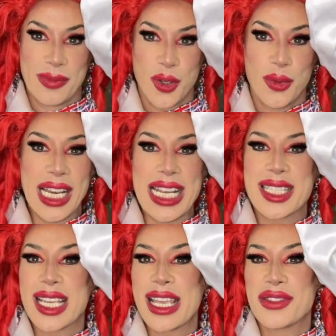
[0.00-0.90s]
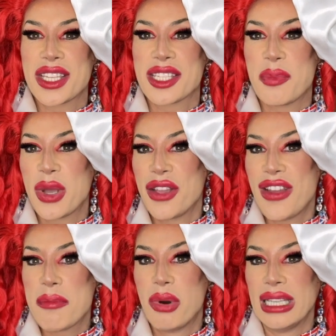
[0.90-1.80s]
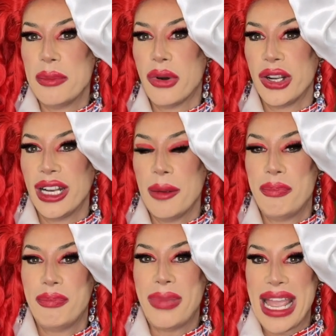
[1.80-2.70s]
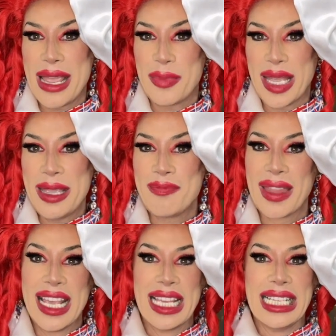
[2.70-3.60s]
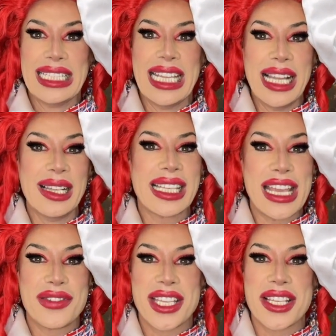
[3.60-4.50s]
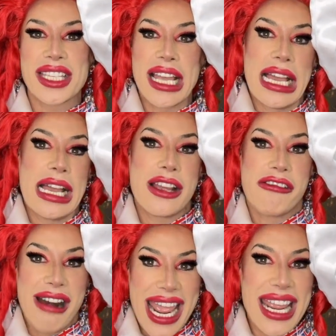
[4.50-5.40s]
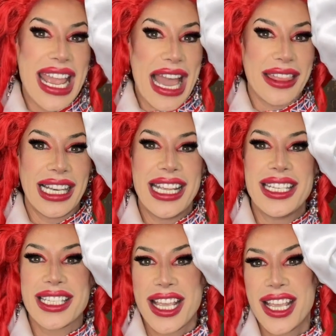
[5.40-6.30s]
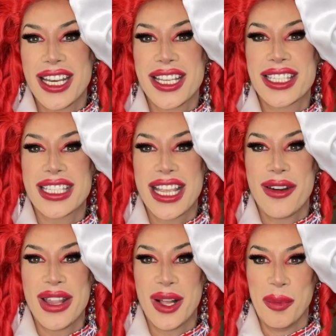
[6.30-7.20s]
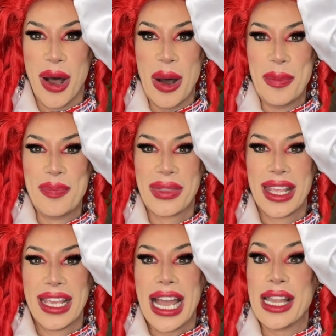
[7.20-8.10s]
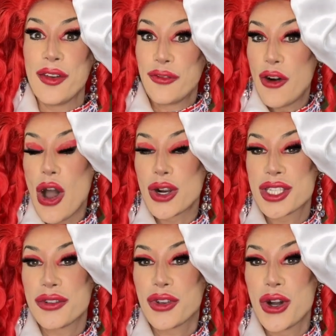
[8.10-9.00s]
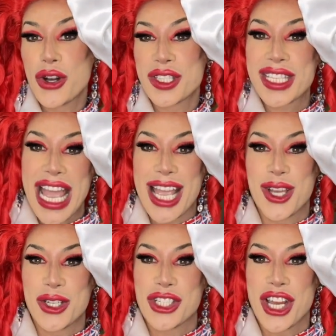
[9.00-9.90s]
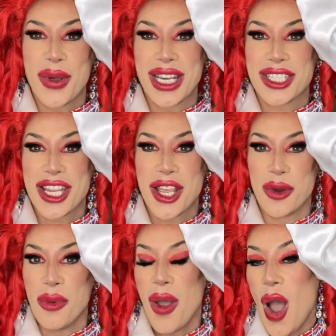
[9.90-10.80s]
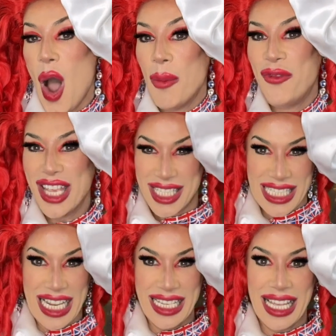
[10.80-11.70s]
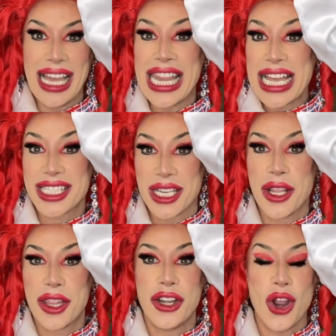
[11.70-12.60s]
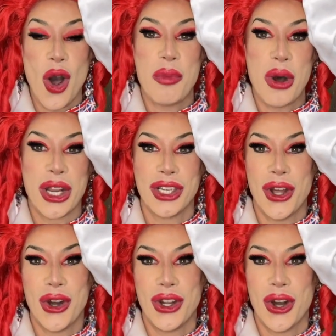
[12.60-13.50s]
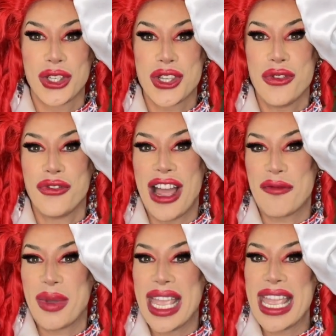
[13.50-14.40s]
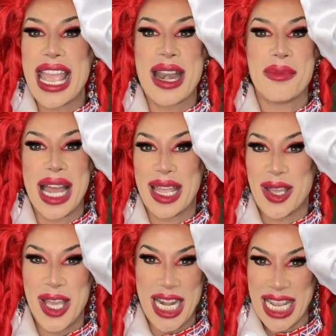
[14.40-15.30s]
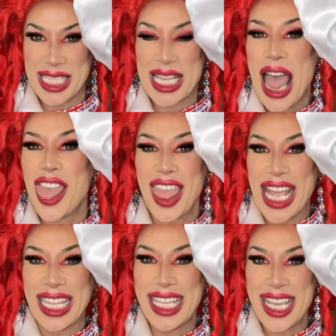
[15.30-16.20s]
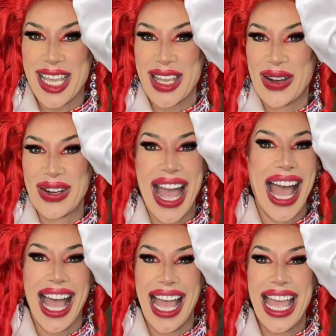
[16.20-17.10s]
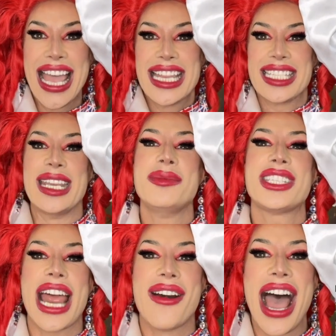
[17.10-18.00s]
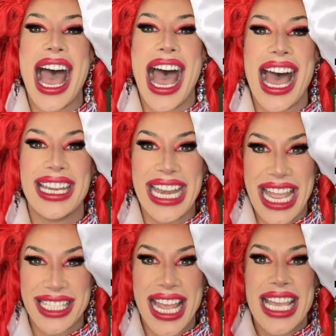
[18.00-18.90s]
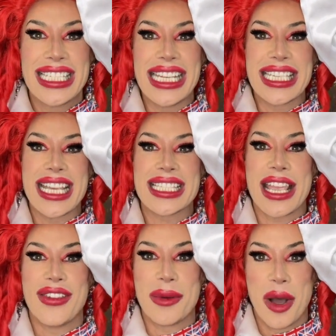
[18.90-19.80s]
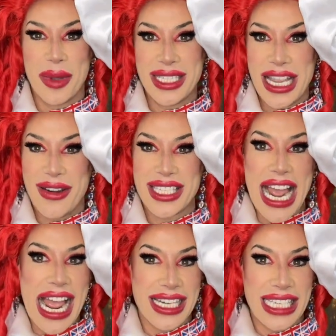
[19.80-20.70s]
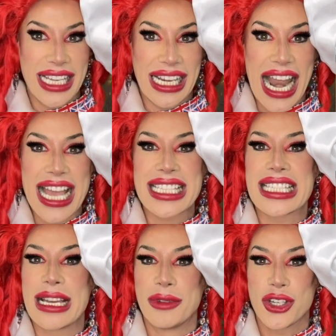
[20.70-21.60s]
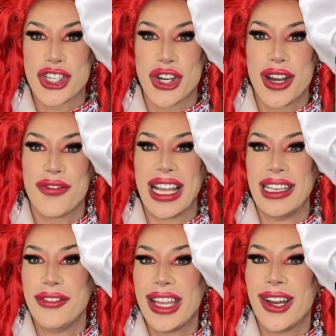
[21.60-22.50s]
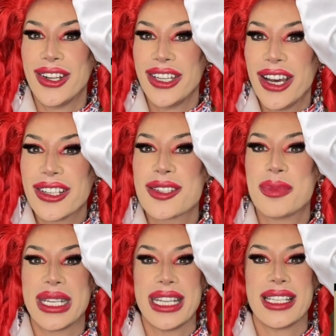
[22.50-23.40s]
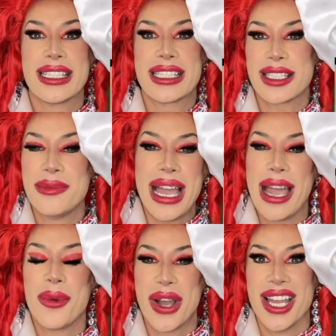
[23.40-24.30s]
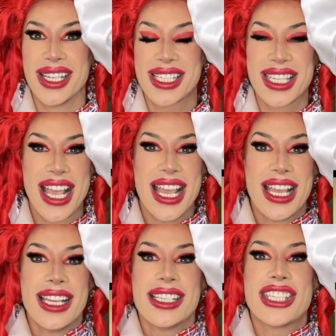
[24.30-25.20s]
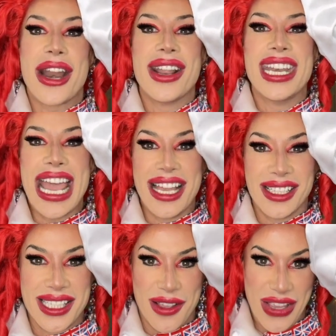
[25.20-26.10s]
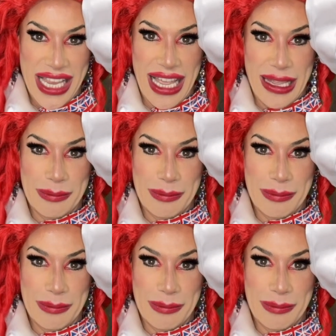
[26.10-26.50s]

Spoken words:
Relisa gives us the perfect bully boiler baby. Lil gives us a great Kathleen Turner's serial mom. And the frocks, of course, get a good showing too, obviously. And that's another 0.0025p in my earnings. Thank you. Team Chara are next. Dita is giving Mommy Dearest acting class. I'm not sure if I love it or not, but it somehow works. Chara nails the vicar.